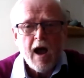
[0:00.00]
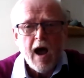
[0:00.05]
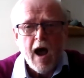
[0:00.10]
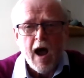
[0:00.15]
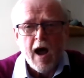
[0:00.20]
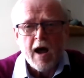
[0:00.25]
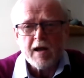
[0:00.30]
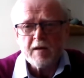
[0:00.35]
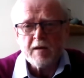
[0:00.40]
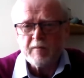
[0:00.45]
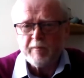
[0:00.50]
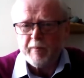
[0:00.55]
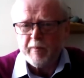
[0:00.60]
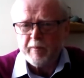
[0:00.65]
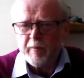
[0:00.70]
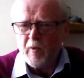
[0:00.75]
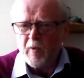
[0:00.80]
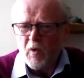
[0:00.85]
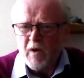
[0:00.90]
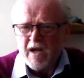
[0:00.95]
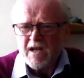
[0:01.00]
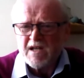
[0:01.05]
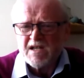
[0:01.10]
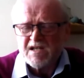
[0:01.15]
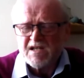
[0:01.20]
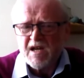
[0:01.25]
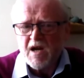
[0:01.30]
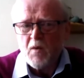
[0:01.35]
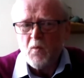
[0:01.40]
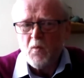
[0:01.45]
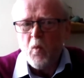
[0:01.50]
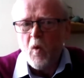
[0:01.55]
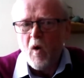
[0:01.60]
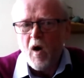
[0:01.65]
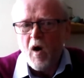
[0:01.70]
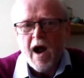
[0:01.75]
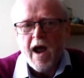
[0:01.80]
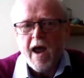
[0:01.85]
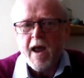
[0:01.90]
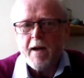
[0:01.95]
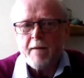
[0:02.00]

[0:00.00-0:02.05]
and looking to see why